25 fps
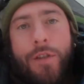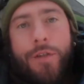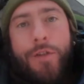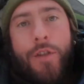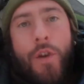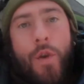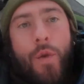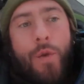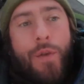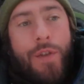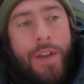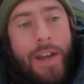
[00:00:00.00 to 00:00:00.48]
a
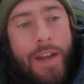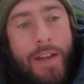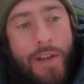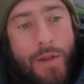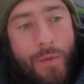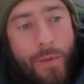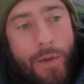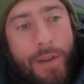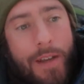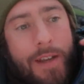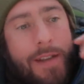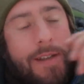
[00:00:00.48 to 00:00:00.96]
few things
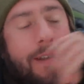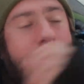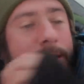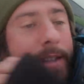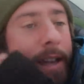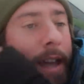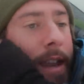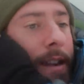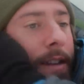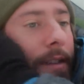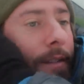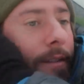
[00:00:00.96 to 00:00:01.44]
with this
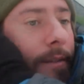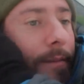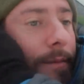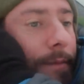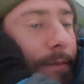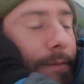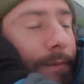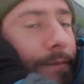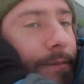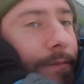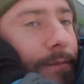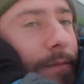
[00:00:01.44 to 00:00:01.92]
tent
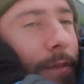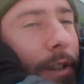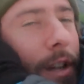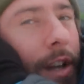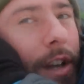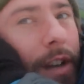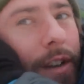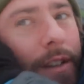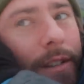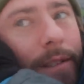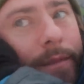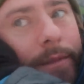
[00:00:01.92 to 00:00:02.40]

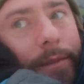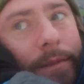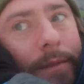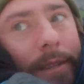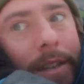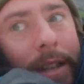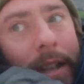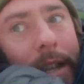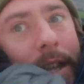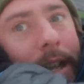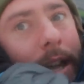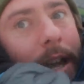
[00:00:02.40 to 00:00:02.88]
that
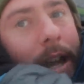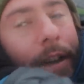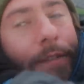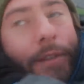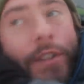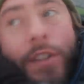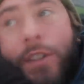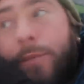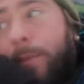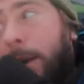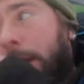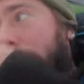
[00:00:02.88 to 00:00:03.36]

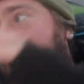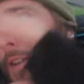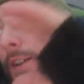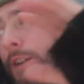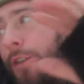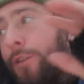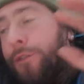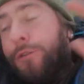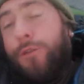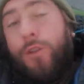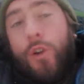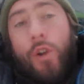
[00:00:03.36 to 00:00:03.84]
after spending
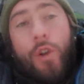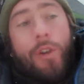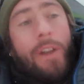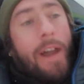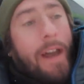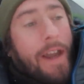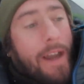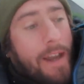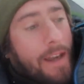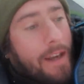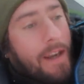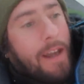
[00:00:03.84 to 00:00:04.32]
a full
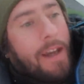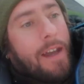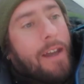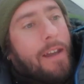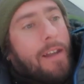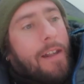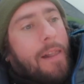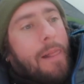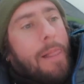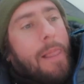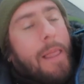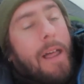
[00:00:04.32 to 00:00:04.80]
night in it,
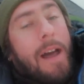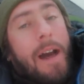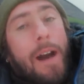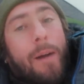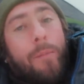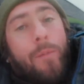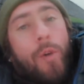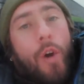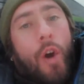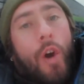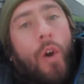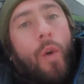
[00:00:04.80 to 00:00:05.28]

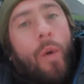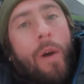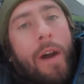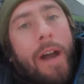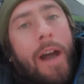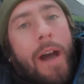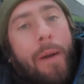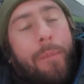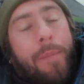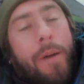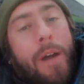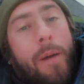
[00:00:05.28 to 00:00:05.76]
I'm not quite
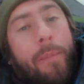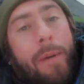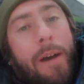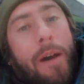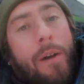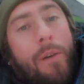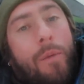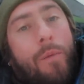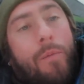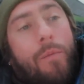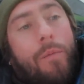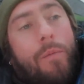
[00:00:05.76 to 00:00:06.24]
happy
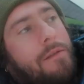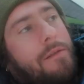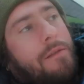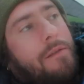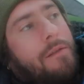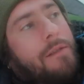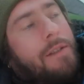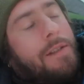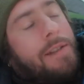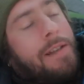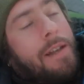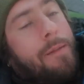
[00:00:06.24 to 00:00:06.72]
about.
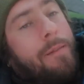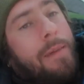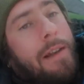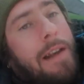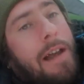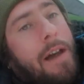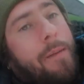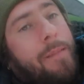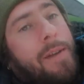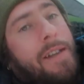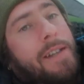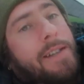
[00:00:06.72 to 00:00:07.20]
I set my
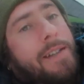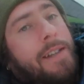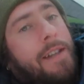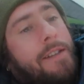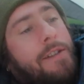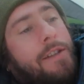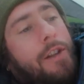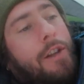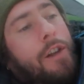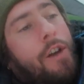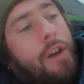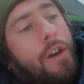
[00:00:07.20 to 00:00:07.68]
alarm, it's
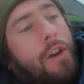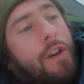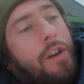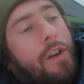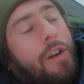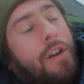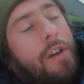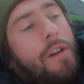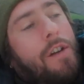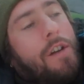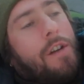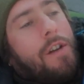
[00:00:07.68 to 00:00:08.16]
6 o'clock.
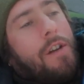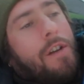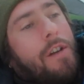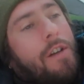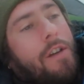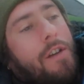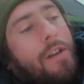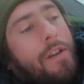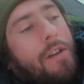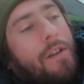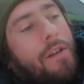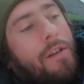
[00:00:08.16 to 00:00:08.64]

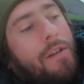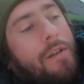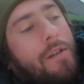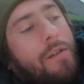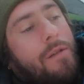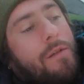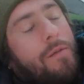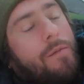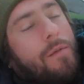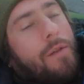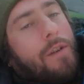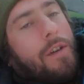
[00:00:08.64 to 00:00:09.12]

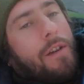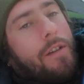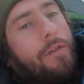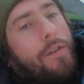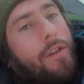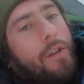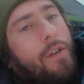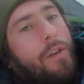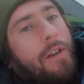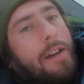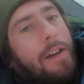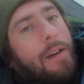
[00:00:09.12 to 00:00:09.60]
We're gonna have a
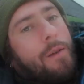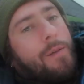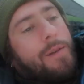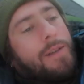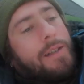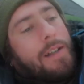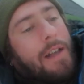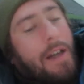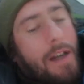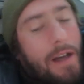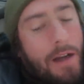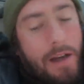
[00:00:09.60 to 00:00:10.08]
look
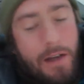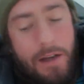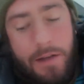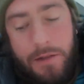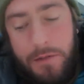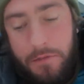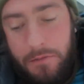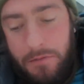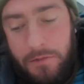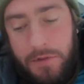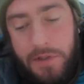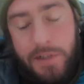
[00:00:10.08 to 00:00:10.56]
outside,
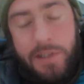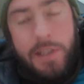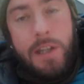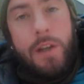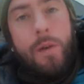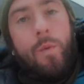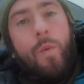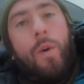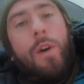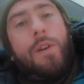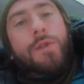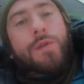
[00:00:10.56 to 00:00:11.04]
see
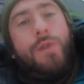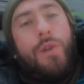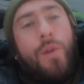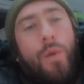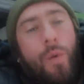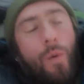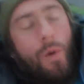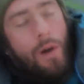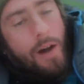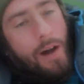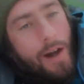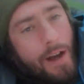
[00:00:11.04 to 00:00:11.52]
what's
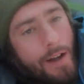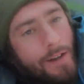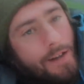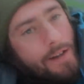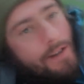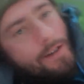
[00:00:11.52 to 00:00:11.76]
going